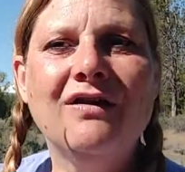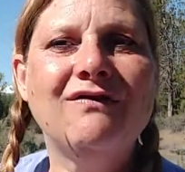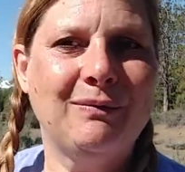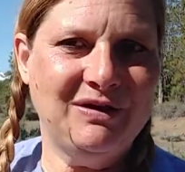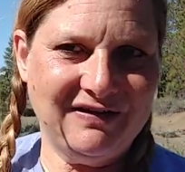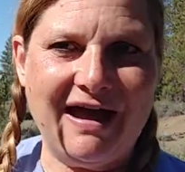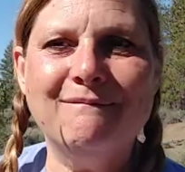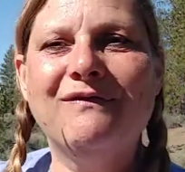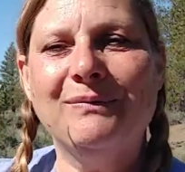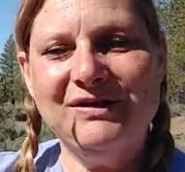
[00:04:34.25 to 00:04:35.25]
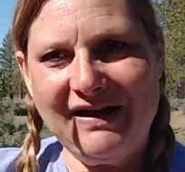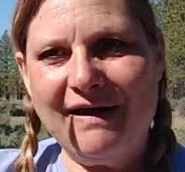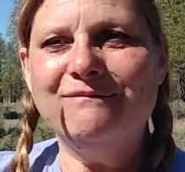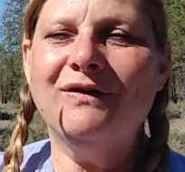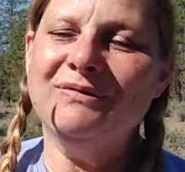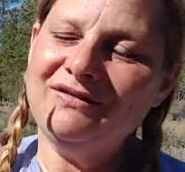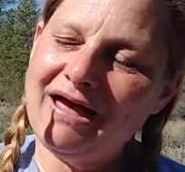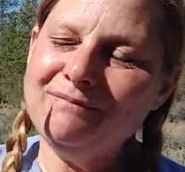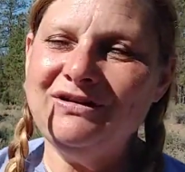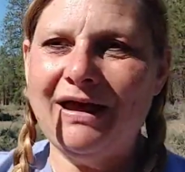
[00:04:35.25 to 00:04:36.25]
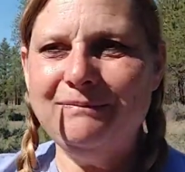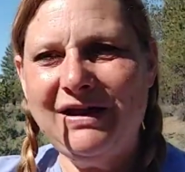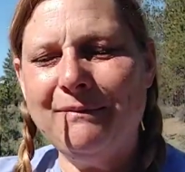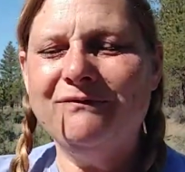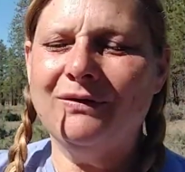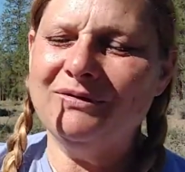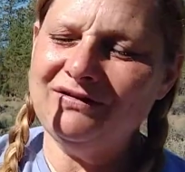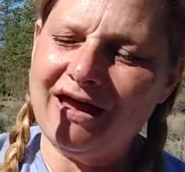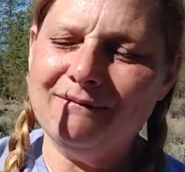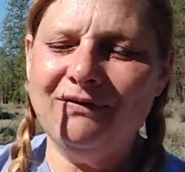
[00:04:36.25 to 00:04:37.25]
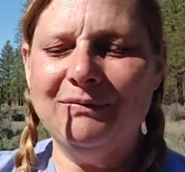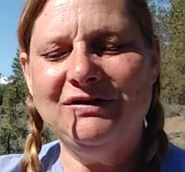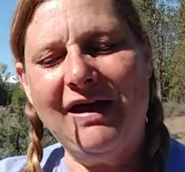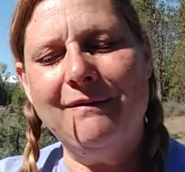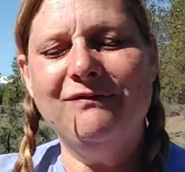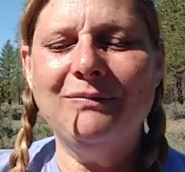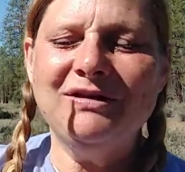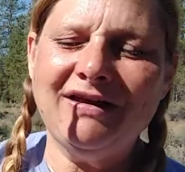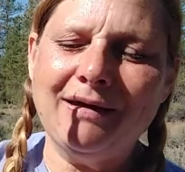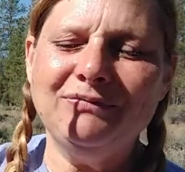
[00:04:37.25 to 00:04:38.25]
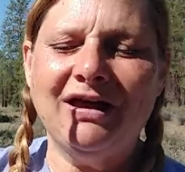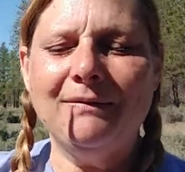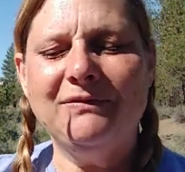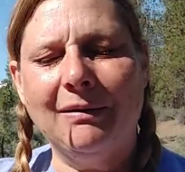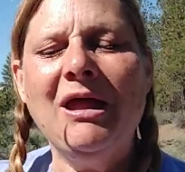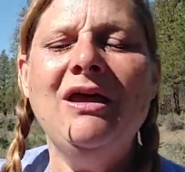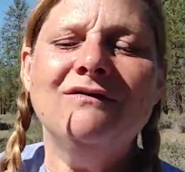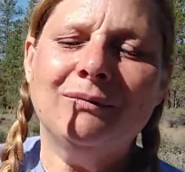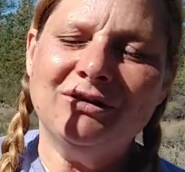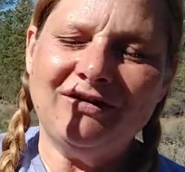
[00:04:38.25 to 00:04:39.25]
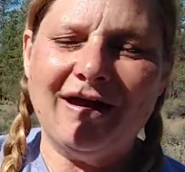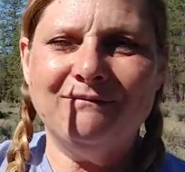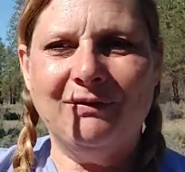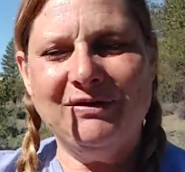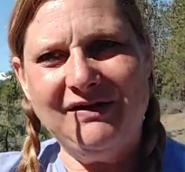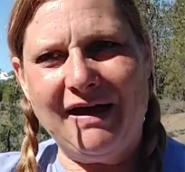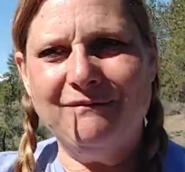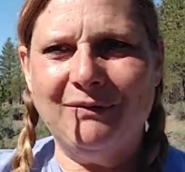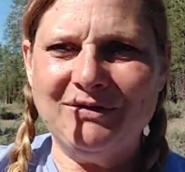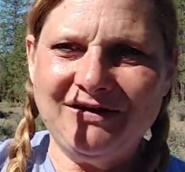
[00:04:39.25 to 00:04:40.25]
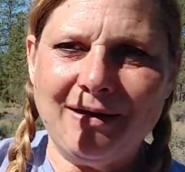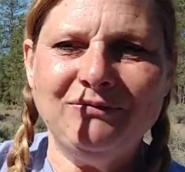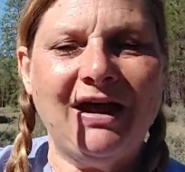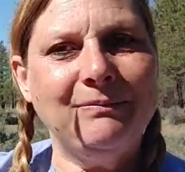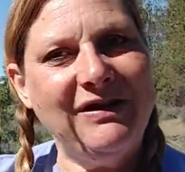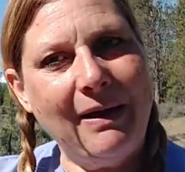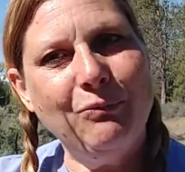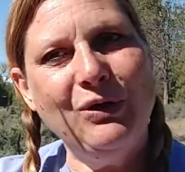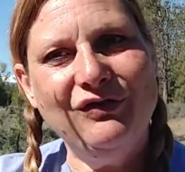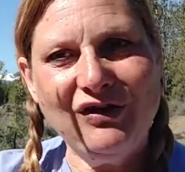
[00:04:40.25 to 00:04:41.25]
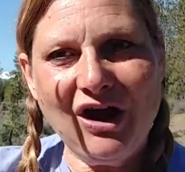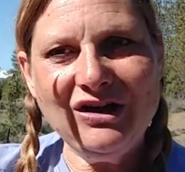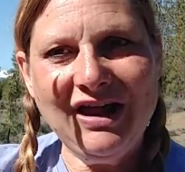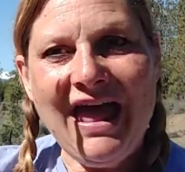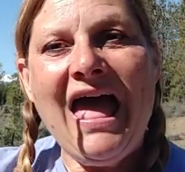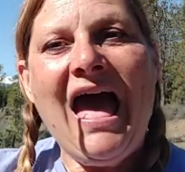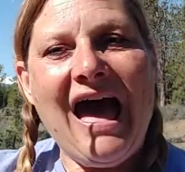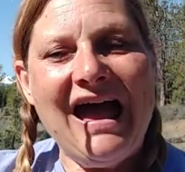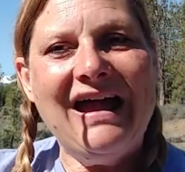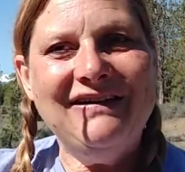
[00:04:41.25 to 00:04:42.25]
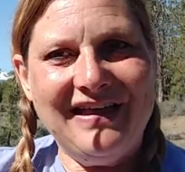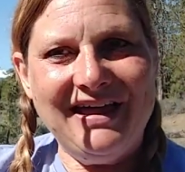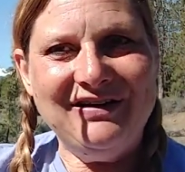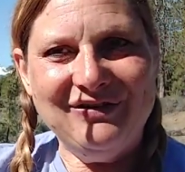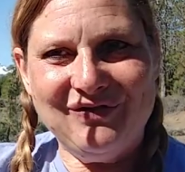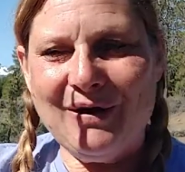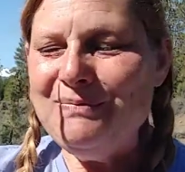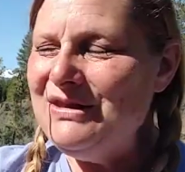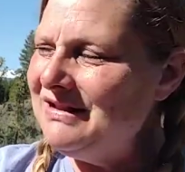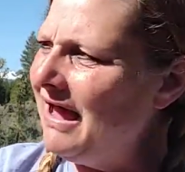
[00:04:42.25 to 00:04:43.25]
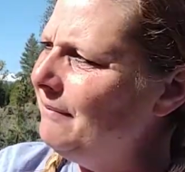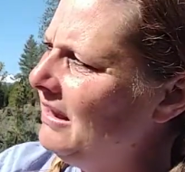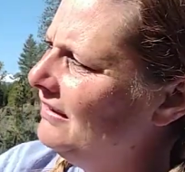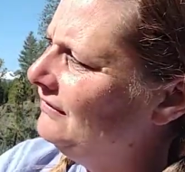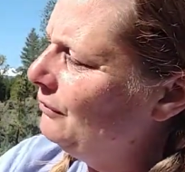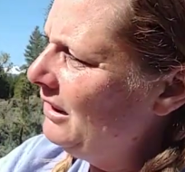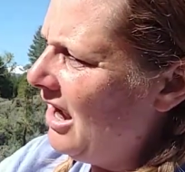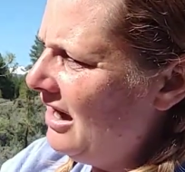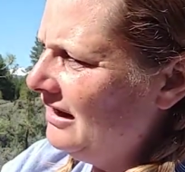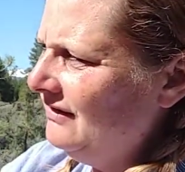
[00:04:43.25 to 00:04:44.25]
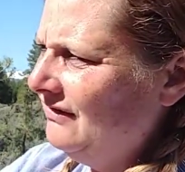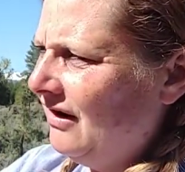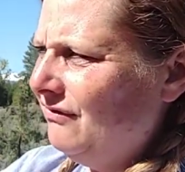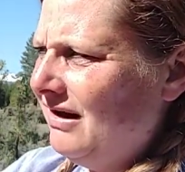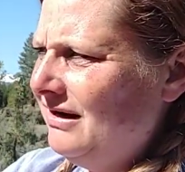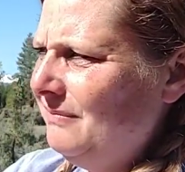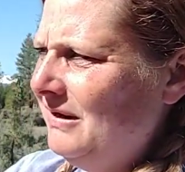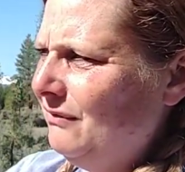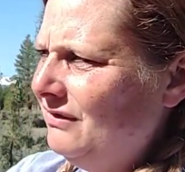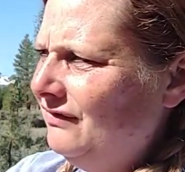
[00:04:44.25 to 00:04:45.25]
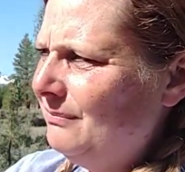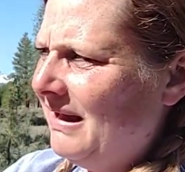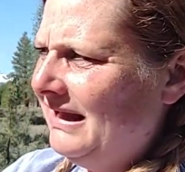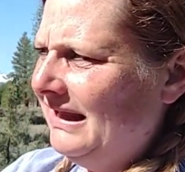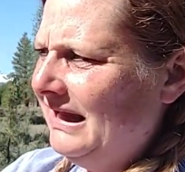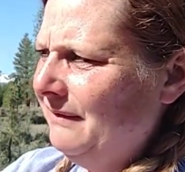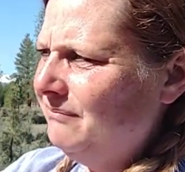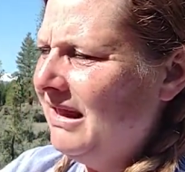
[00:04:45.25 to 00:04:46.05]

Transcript: From the top, from the top, from the top, top, top, from the top, from the top, from the top, top, top, from the top, from the top, from the top, top, top. We start our letters from the top. So we are going to start right up here with smiley.